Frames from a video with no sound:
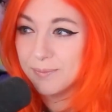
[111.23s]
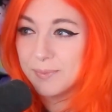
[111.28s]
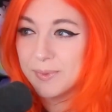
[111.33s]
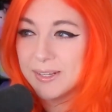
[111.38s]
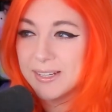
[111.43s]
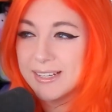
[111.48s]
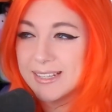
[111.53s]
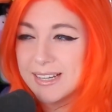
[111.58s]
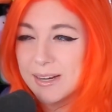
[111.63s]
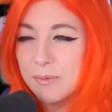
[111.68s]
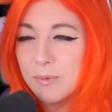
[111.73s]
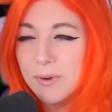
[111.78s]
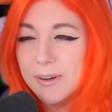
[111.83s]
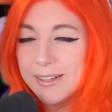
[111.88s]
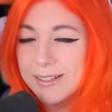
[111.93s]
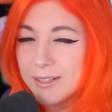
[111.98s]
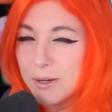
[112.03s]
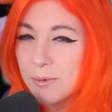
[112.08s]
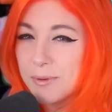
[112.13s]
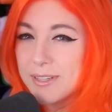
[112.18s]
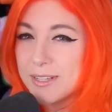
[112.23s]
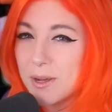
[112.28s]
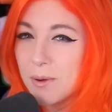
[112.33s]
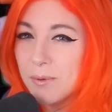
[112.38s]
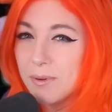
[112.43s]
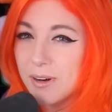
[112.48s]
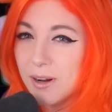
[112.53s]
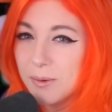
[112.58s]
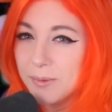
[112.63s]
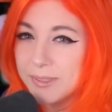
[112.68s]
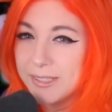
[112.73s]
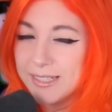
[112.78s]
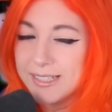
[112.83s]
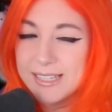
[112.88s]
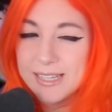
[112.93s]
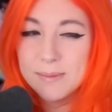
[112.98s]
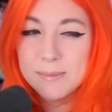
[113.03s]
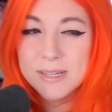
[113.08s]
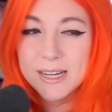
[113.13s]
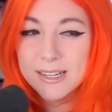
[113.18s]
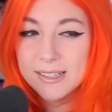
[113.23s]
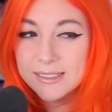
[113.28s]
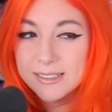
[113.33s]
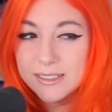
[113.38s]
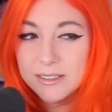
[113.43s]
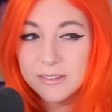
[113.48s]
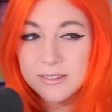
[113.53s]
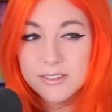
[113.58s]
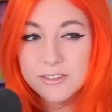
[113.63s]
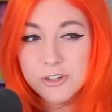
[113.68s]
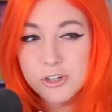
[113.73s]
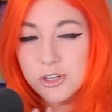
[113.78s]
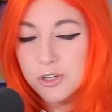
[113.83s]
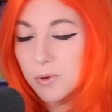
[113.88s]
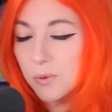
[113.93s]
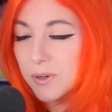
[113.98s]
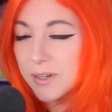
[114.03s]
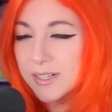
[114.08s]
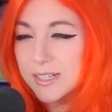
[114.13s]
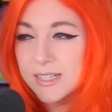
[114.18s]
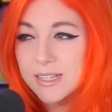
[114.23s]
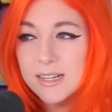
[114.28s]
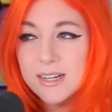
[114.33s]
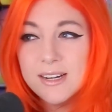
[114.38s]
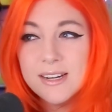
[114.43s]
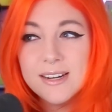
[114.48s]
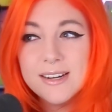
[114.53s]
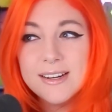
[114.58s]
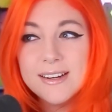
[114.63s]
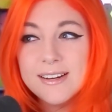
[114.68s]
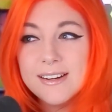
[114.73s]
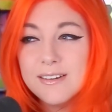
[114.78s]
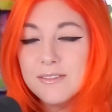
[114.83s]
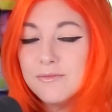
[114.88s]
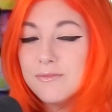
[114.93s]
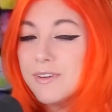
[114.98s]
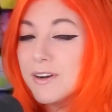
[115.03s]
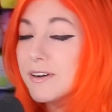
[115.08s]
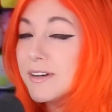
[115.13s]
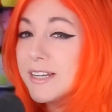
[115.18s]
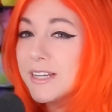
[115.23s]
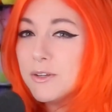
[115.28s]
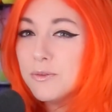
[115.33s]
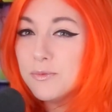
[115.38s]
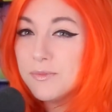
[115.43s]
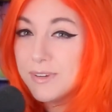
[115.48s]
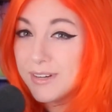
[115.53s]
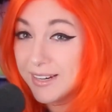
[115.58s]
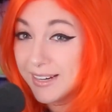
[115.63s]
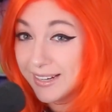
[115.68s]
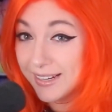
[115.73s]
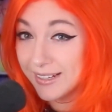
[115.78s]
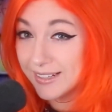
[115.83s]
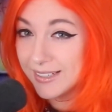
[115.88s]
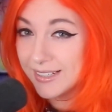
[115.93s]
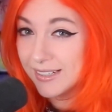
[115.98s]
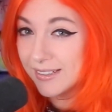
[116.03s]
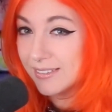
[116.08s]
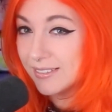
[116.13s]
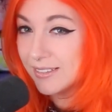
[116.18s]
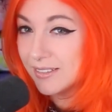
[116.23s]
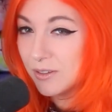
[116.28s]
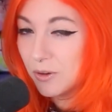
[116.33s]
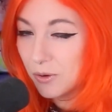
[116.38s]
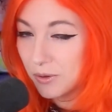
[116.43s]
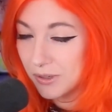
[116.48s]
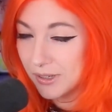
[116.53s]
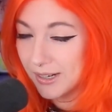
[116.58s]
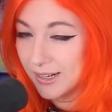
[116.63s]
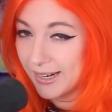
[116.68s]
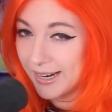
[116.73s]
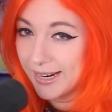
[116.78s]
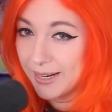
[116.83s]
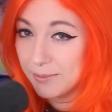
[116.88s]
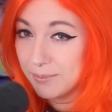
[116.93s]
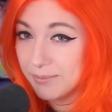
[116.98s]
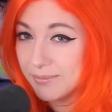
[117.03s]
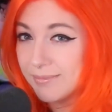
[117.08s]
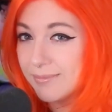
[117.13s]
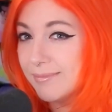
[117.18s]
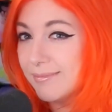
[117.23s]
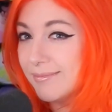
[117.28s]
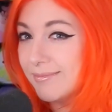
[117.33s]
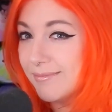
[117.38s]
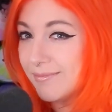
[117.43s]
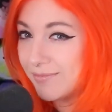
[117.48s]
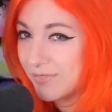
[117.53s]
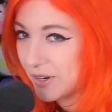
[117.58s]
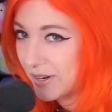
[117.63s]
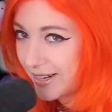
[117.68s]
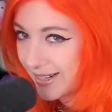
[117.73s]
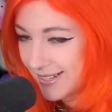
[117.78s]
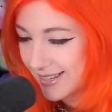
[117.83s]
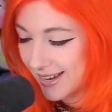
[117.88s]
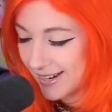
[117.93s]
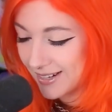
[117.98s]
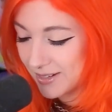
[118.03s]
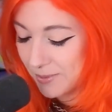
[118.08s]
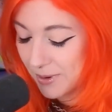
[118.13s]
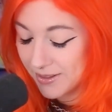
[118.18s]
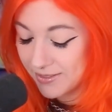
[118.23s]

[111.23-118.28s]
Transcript: because I want to know what's going on with it. Seems like a little short, very unique horror game. Very excited about